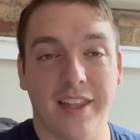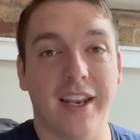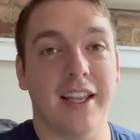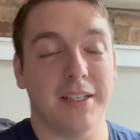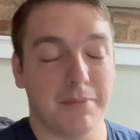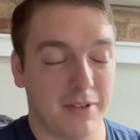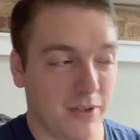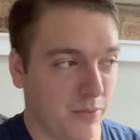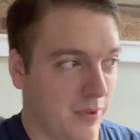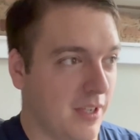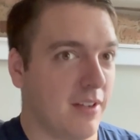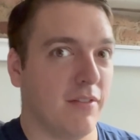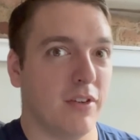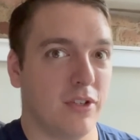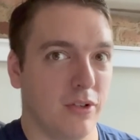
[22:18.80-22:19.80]
And I spent a week
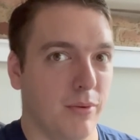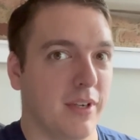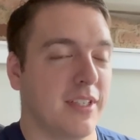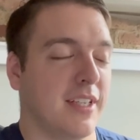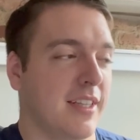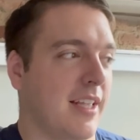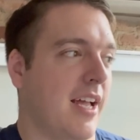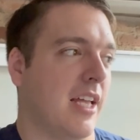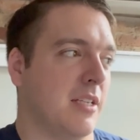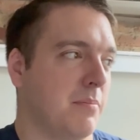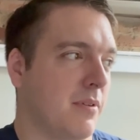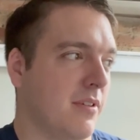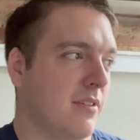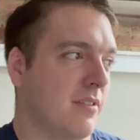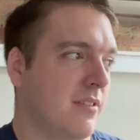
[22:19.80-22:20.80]
of the two weeks in the
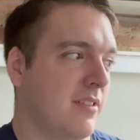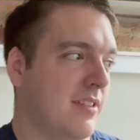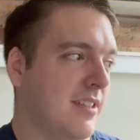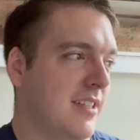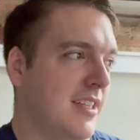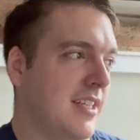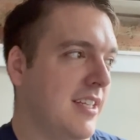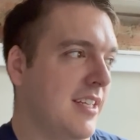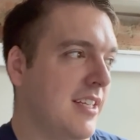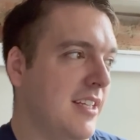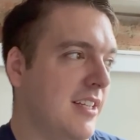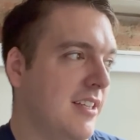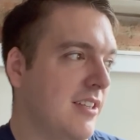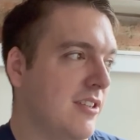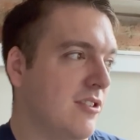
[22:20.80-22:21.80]
hospital.
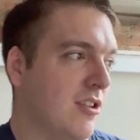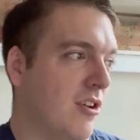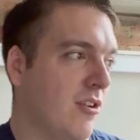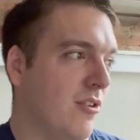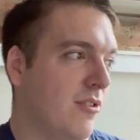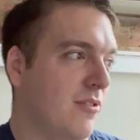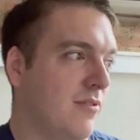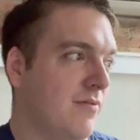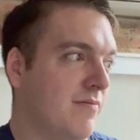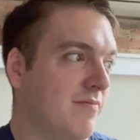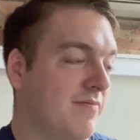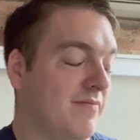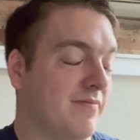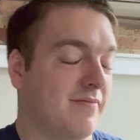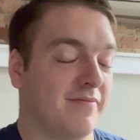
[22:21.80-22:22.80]
So
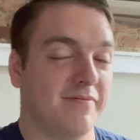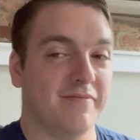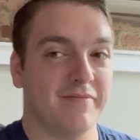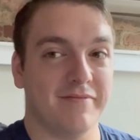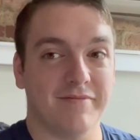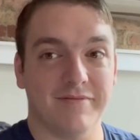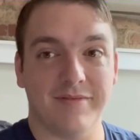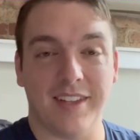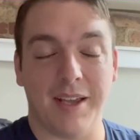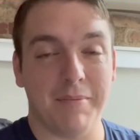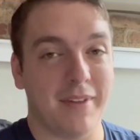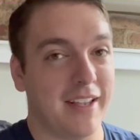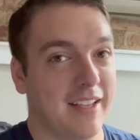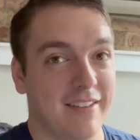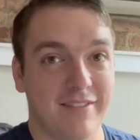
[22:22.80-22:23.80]
I'm
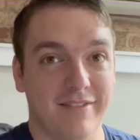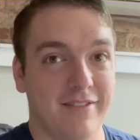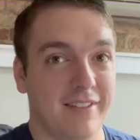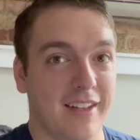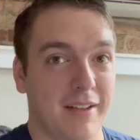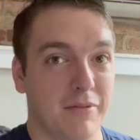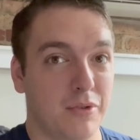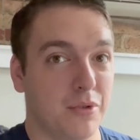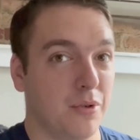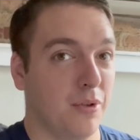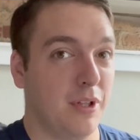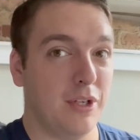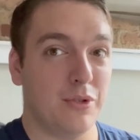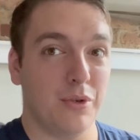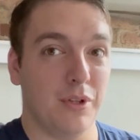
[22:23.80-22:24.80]
like
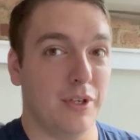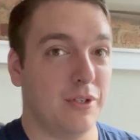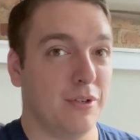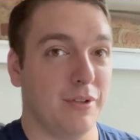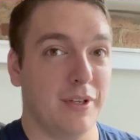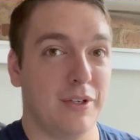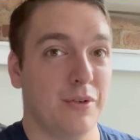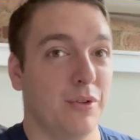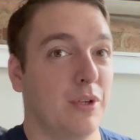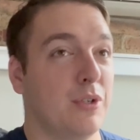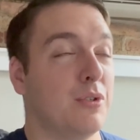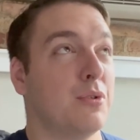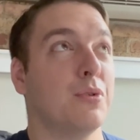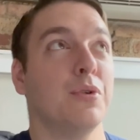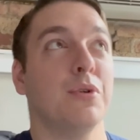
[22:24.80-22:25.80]
truly, truly, truly, truly,
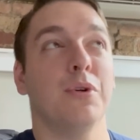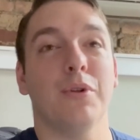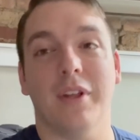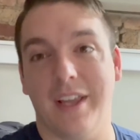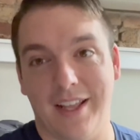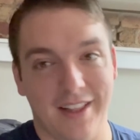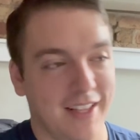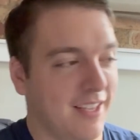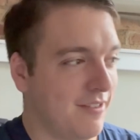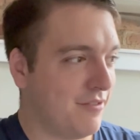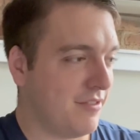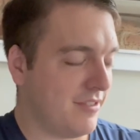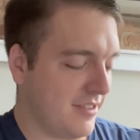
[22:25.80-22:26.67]
truly on leave.